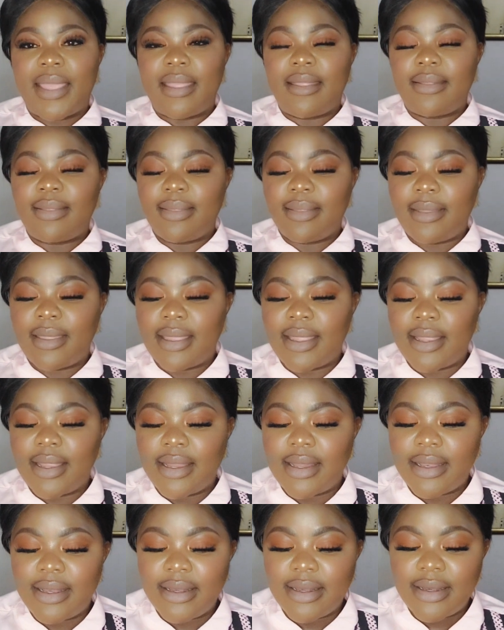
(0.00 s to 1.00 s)
and
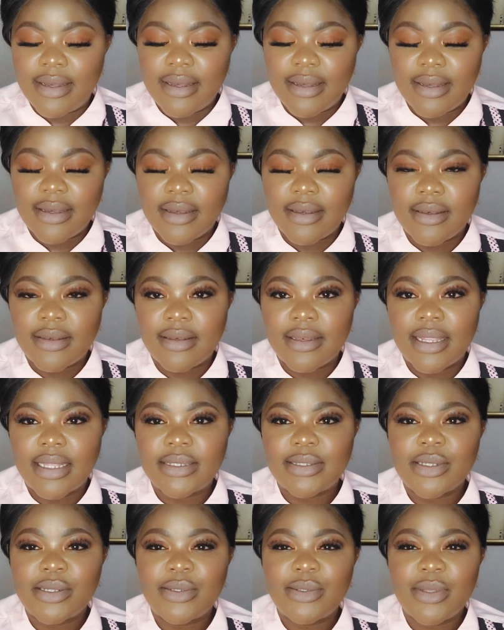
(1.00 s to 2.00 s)
then
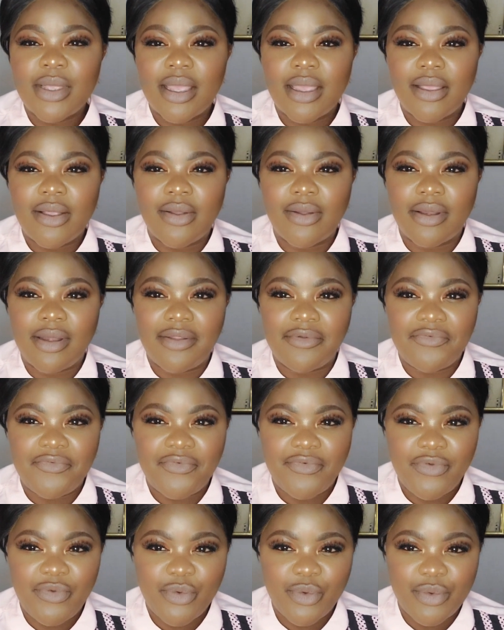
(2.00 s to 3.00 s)
I told you I got a
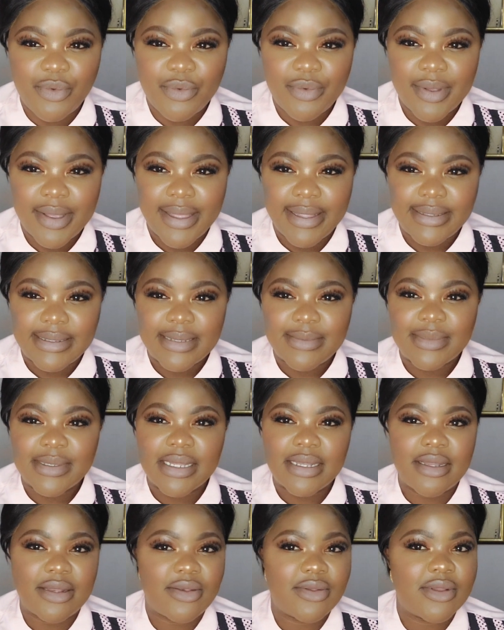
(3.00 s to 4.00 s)
few items,
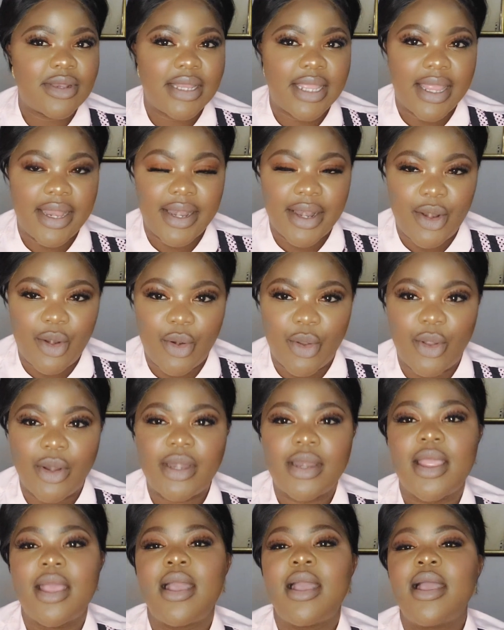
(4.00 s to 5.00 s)
I did not get a lot.
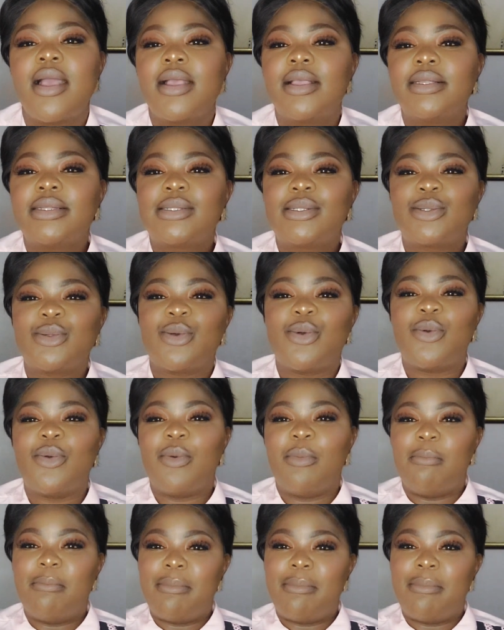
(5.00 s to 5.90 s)
So,